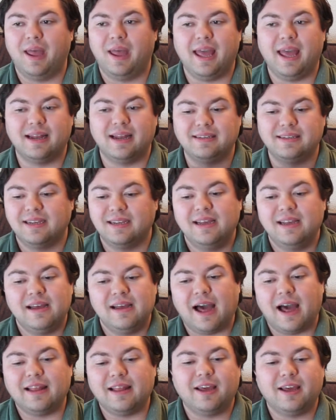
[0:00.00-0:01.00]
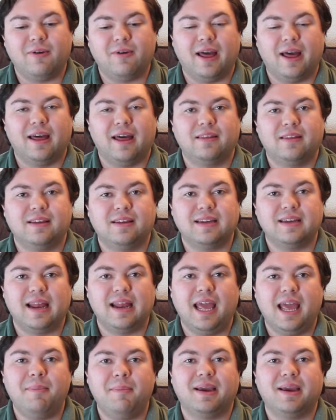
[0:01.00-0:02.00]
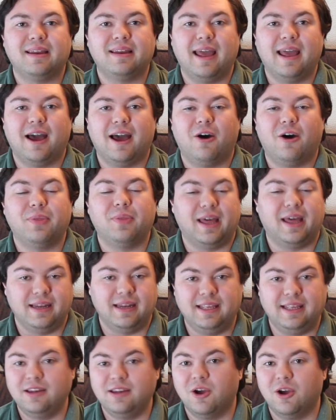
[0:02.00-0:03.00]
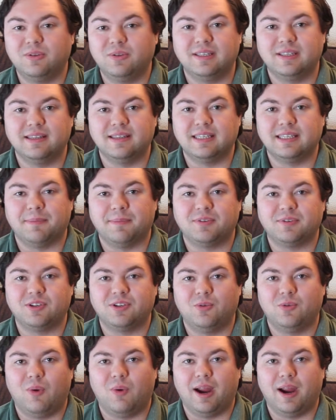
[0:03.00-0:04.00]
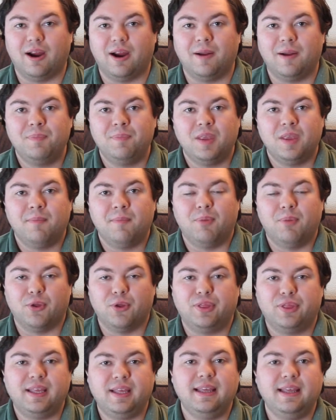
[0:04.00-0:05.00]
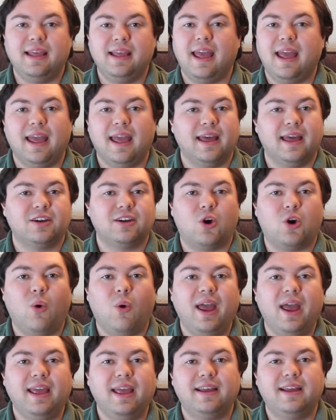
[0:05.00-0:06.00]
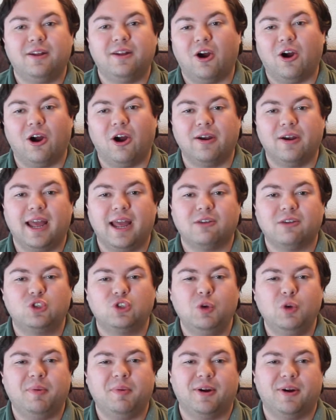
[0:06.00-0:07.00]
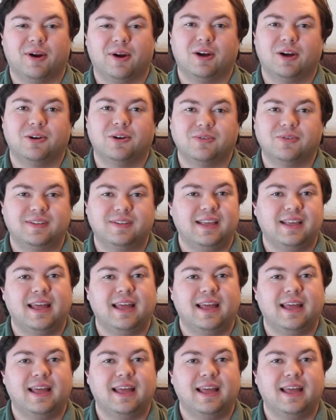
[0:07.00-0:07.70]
And I like the dynamic now that he notes in this episode where both he and Quake are now superheroes,